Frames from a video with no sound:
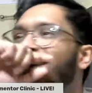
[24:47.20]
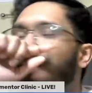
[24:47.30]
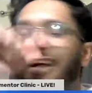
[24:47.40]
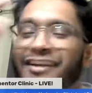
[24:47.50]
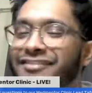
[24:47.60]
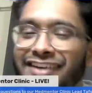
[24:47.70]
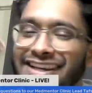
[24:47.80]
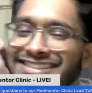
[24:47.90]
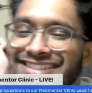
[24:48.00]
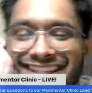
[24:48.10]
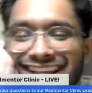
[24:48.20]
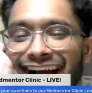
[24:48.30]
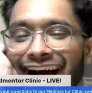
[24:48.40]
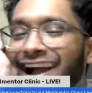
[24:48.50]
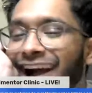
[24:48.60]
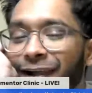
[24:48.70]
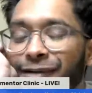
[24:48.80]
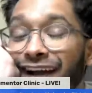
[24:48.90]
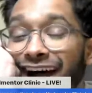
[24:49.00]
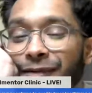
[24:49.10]
Oh, I love Gray's.
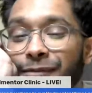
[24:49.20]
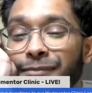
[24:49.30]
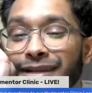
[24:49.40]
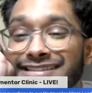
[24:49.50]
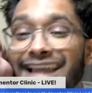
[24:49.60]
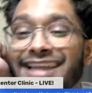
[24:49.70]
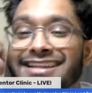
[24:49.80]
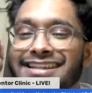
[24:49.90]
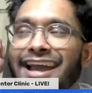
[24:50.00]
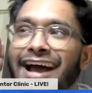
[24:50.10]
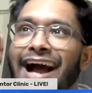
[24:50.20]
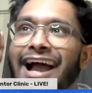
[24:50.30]
I remember in second year,